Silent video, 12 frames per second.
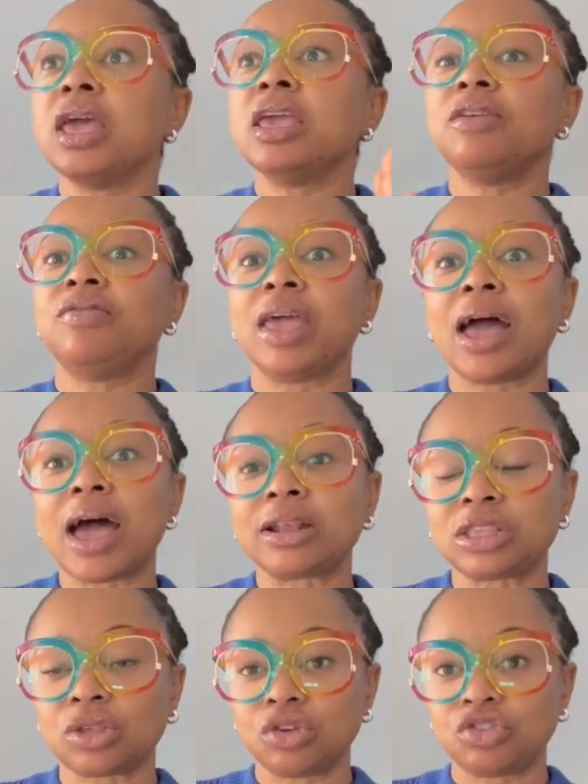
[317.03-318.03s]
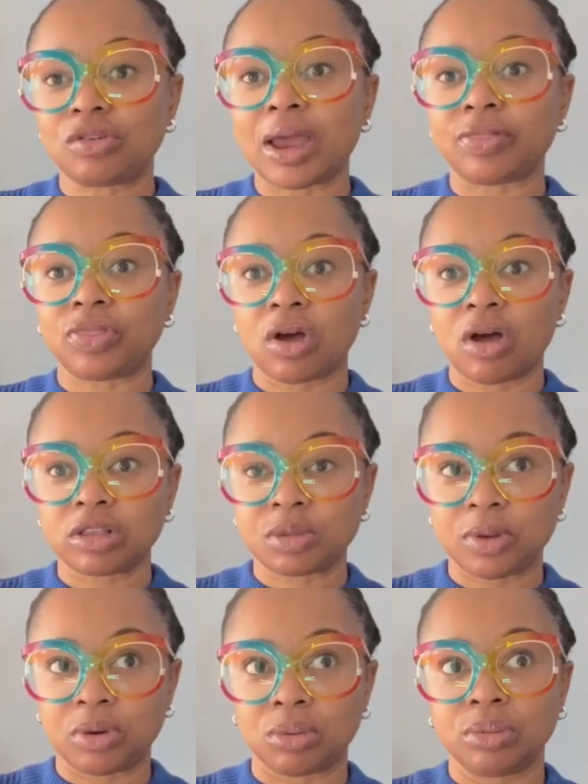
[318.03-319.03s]
If they had surgery at the
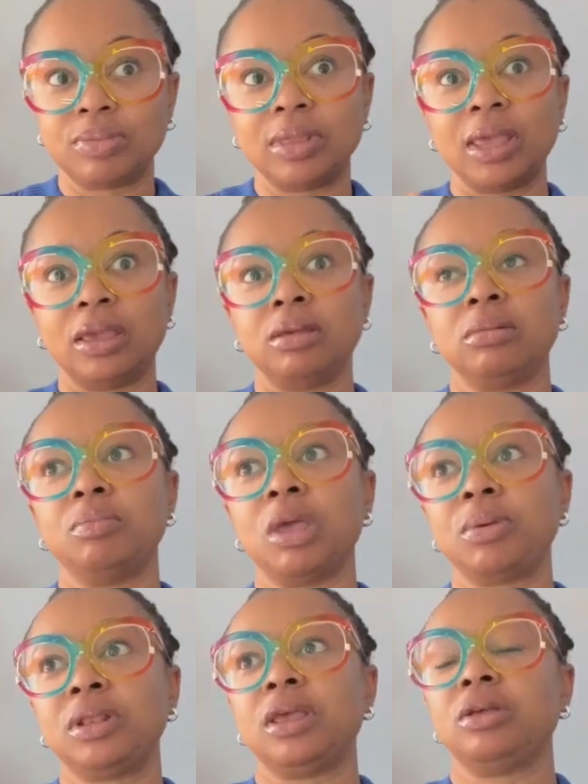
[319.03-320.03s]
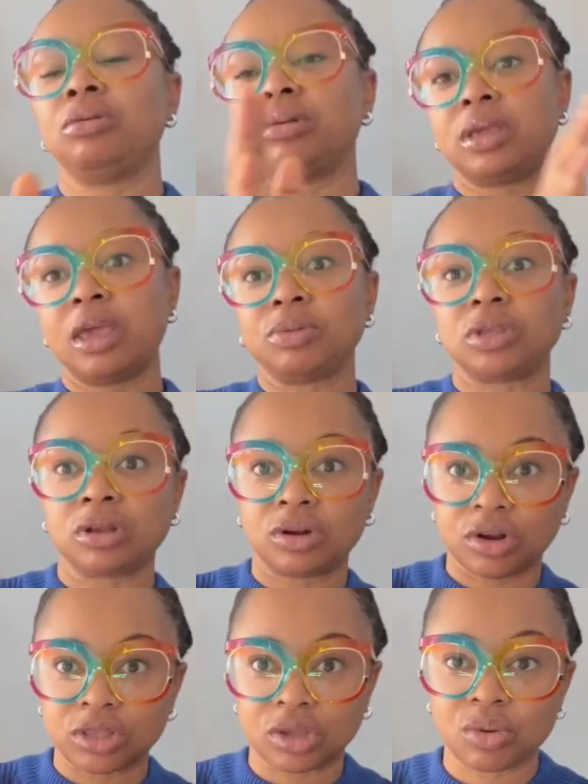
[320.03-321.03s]
hospital, maybe they came to the
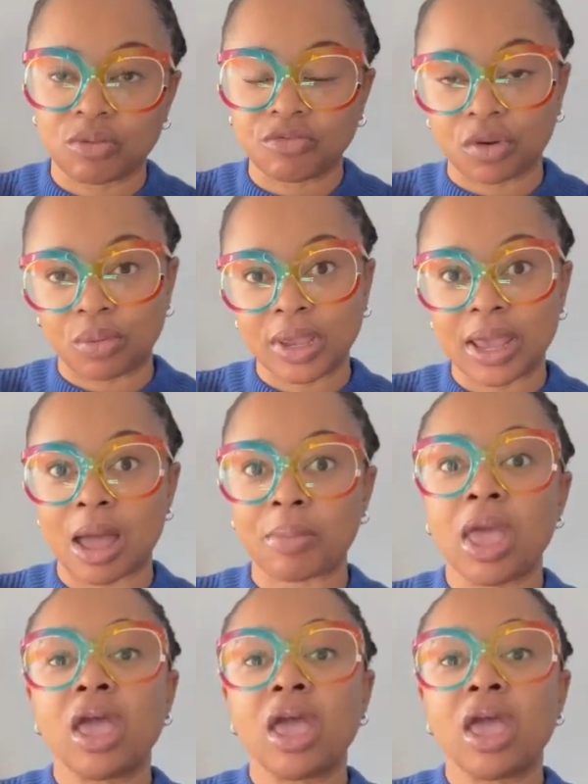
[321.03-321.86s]
nursing home for rehab,